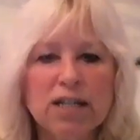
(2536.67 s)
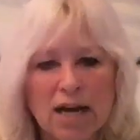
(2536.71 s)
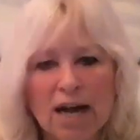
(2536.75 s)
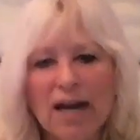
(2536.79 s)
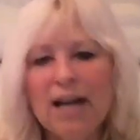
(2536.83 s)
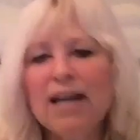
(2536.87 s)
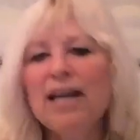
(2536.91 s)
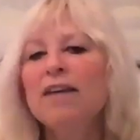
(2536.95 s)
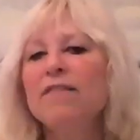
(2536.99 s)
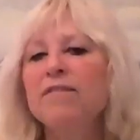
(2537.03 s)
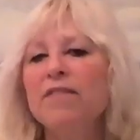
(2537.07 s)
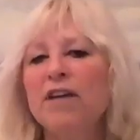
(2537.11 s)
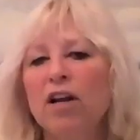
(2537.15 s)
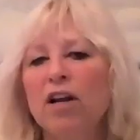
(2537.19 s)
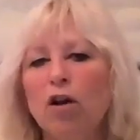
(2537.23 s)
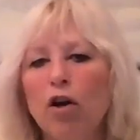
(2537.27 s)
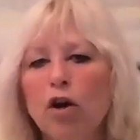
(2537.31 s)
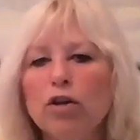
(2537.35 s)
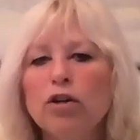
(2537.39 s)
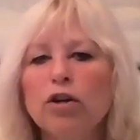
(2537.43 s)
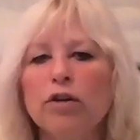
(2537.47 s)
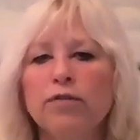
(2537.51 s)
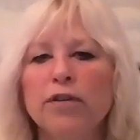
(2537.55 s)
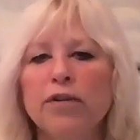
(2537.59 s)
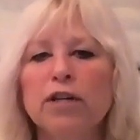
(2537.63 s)
I have a
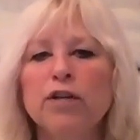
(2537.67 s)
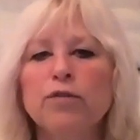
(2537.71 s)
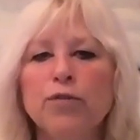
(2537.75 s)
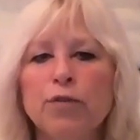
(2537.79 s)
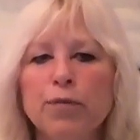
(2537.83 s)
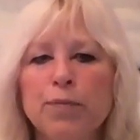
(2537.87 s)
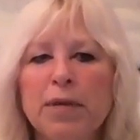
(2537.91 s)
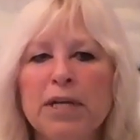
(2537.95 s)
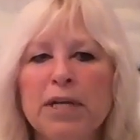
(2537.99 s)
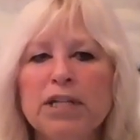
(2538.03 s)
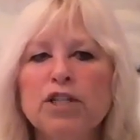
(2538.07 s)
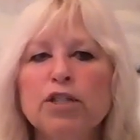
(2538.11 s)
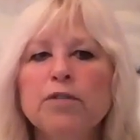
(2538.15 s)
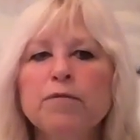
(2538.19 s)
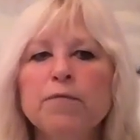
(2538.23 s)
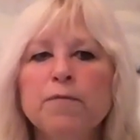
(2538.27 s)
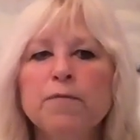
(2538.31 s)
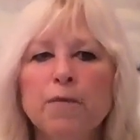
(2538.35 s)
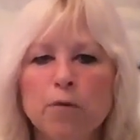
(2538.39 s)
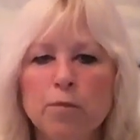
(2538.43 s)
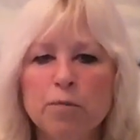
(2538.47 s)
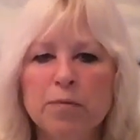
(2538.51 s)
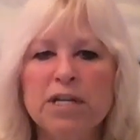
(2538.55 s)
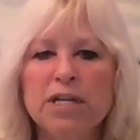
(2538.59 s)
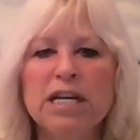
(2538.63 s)
lot of information
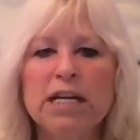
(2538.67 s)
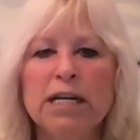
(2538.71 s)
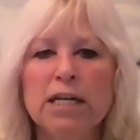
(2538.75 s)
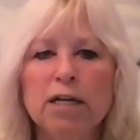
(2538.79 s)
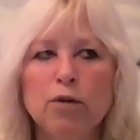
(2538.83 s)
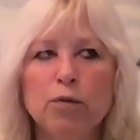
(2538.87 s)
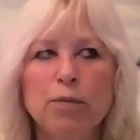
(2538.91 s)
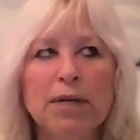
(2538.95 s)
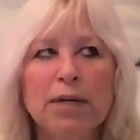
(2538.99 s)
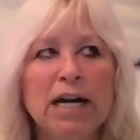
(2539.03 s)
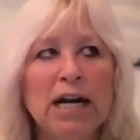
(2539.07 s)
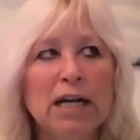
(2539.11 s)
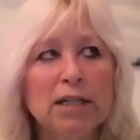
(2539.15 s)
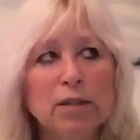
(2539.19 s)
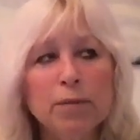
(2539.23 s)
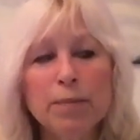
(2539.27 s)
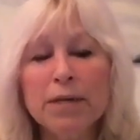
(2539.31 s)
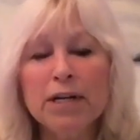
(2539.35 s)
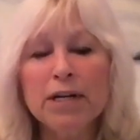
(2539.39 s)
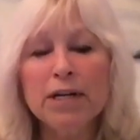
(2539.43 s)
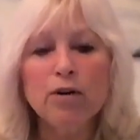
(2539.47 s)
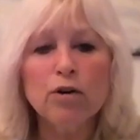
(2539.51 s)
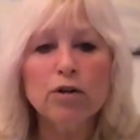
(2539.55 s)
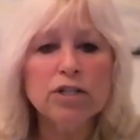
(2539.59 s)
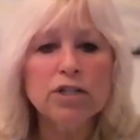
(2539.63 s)
from the Illuminati
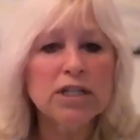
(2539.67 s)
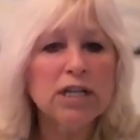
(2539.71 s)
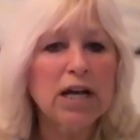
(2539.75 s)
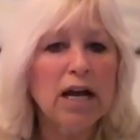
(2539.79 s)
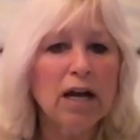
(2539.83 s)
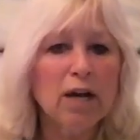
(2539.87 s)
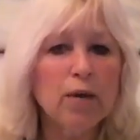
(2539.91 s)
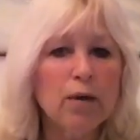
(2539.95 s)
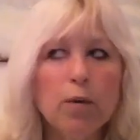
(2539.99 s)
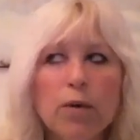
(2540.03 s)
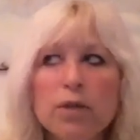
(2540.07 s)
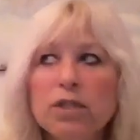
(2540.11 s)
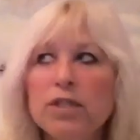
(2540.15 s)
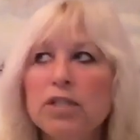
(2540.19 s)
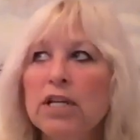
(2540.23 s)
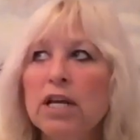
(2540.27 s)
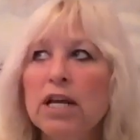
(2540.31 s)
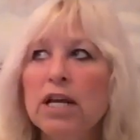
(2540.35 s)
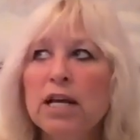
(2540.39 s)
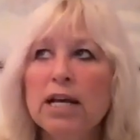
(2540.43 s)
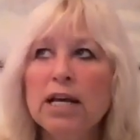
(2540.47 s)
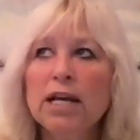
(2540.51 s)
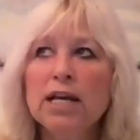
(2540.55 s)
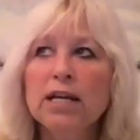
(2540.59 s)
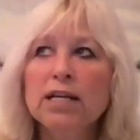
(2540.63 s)
because I was
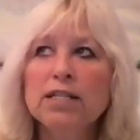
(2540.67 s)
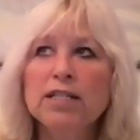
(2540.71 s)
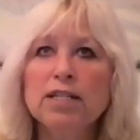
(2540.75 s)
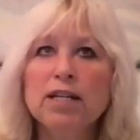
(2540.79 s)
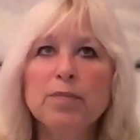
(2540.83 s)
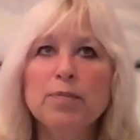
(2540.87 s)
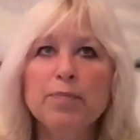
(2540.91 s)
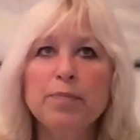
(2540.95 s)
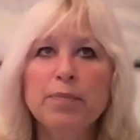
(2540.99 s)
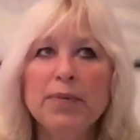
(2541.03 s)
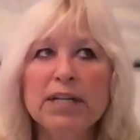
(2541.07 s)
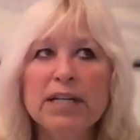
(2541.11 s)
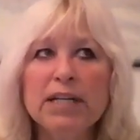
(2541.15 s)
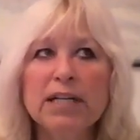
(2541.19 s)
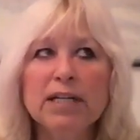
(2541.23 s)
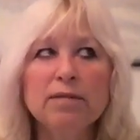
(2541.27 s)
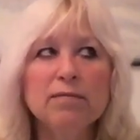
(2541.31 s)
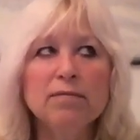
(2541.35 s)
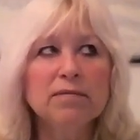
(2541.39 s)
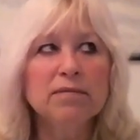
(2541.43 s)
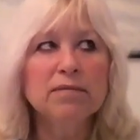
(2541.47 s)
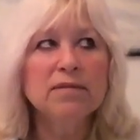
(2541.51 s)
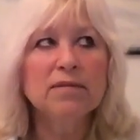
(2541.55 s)
simply,